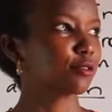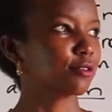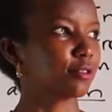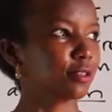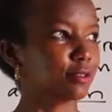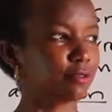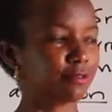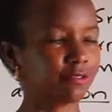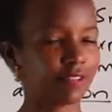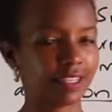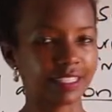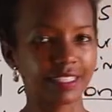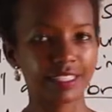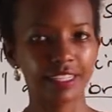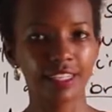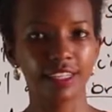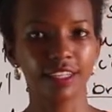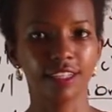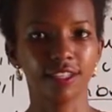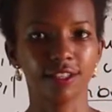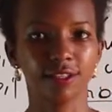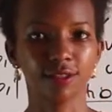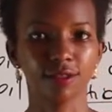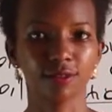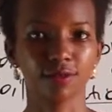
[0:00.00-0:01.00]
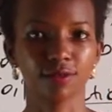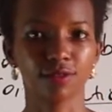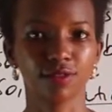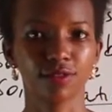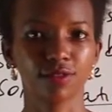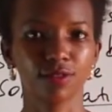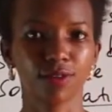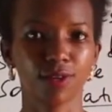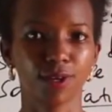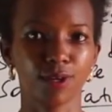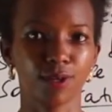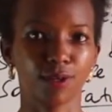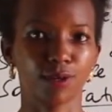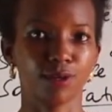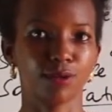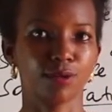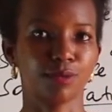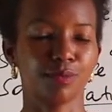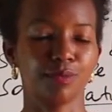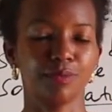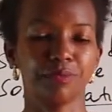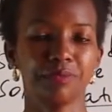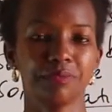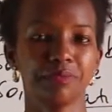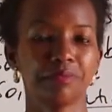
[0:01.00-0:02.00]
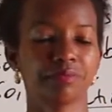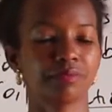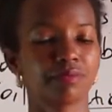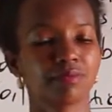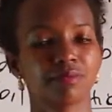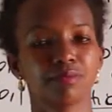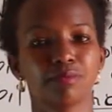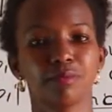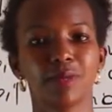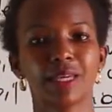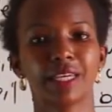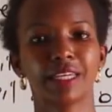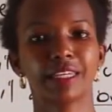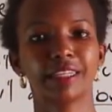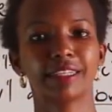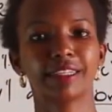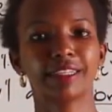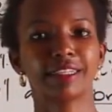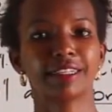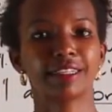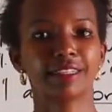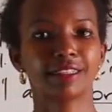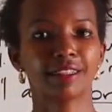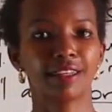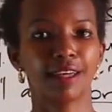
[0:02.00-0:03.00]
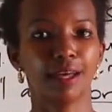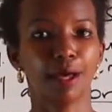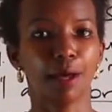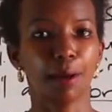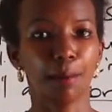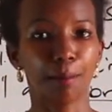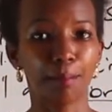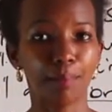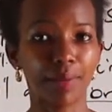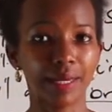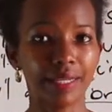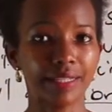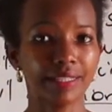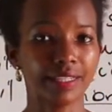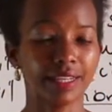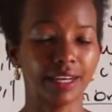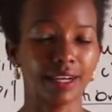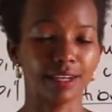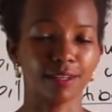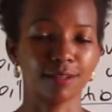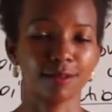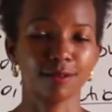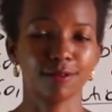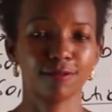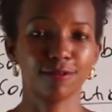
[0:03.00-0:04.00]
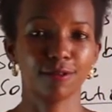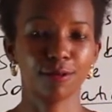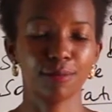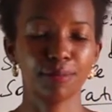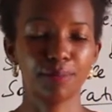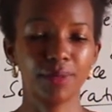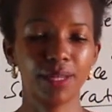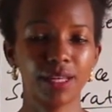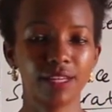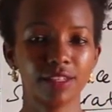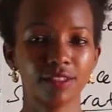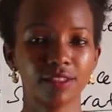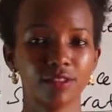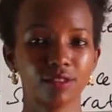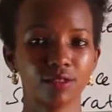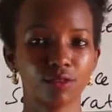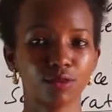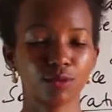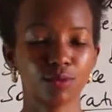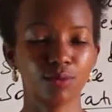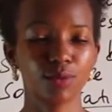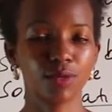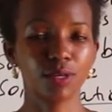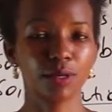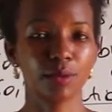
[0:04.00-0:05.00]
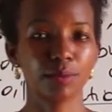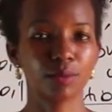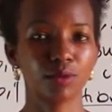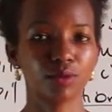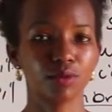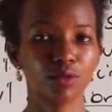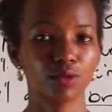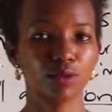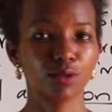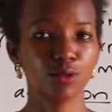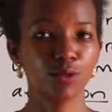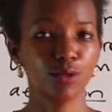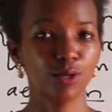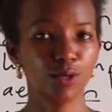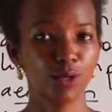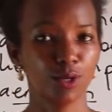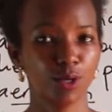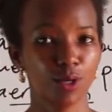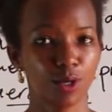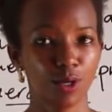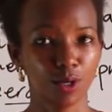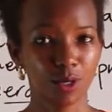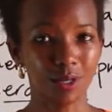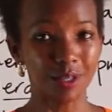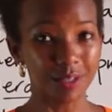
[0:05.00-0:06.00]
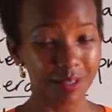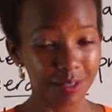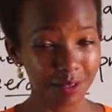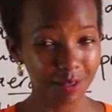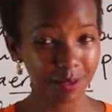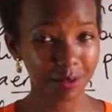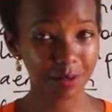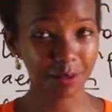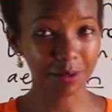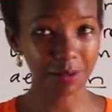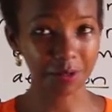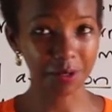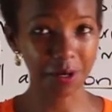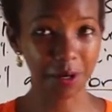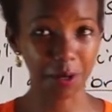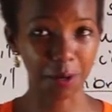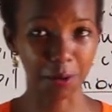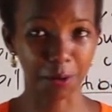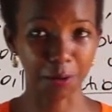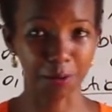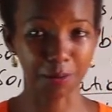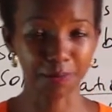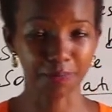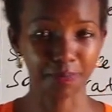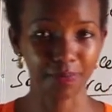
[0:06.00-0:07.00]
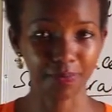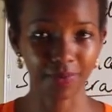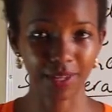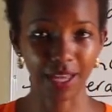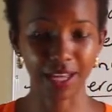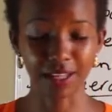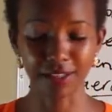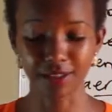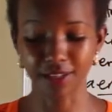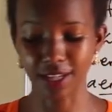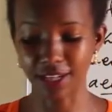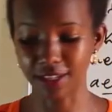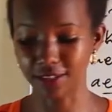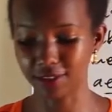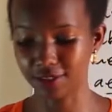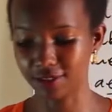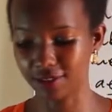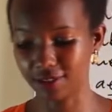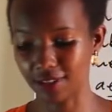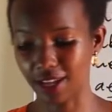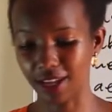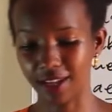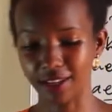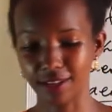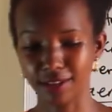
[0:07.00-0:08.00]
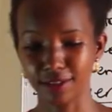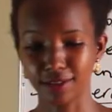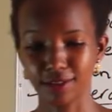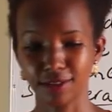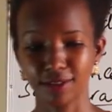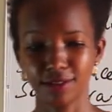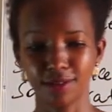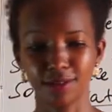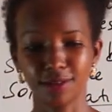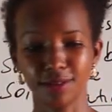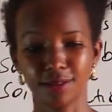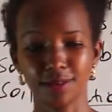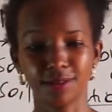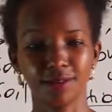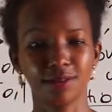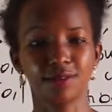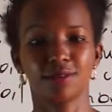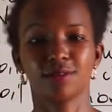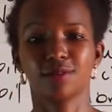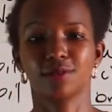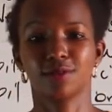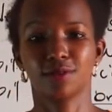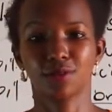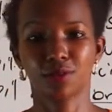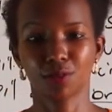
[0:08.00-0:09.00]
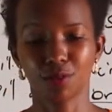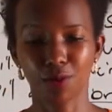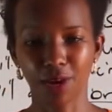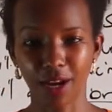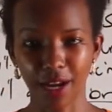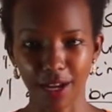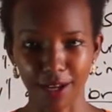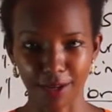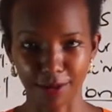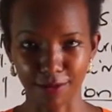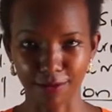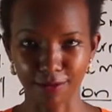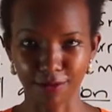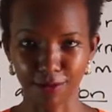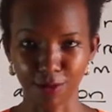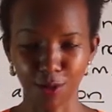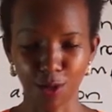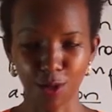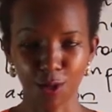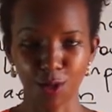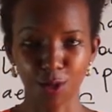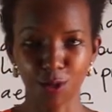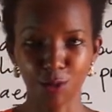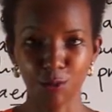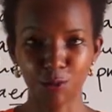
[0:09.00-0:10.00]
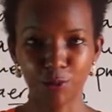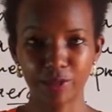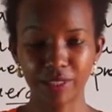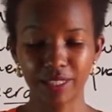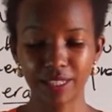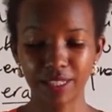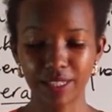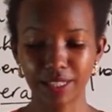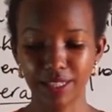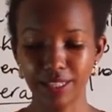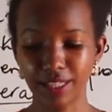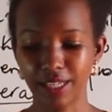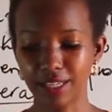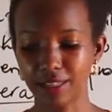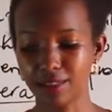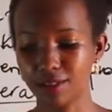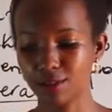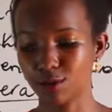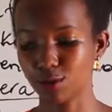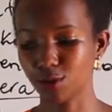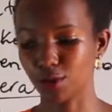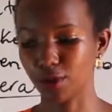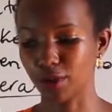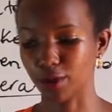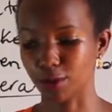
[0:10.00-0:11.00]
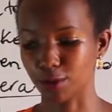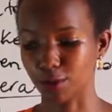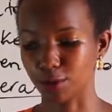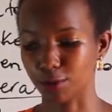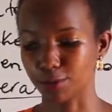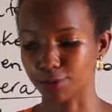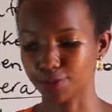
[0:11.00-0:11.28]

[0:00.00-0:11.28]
the fertility of soil, making it better for plants to be able to grow and thrive within that soil.